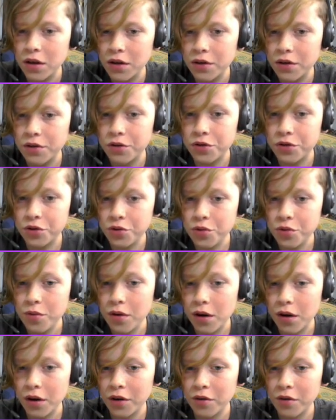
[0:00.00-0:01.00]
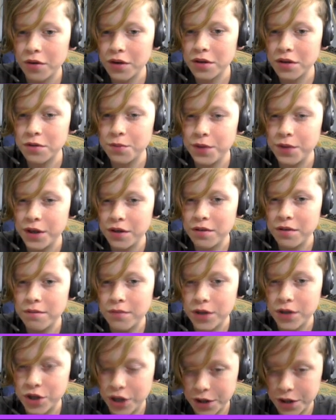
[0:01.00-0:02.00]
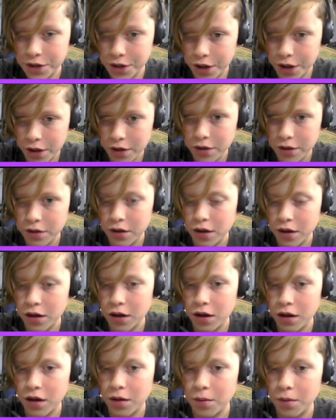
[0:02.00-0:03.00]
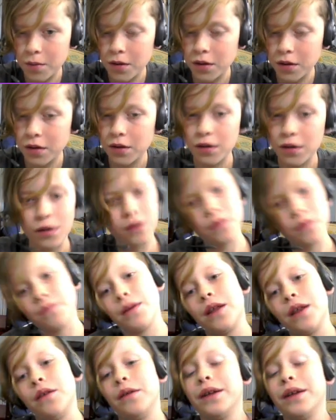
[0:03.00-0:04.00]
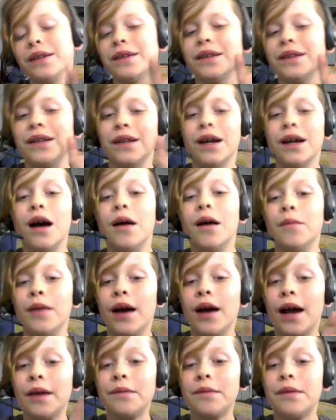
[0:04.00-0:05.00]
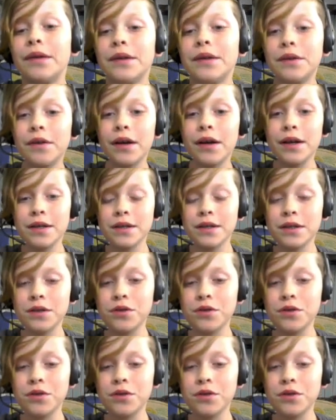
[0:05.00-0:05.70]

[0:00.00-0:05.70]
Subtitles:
You are going to be magenta. By the way, I want you guys to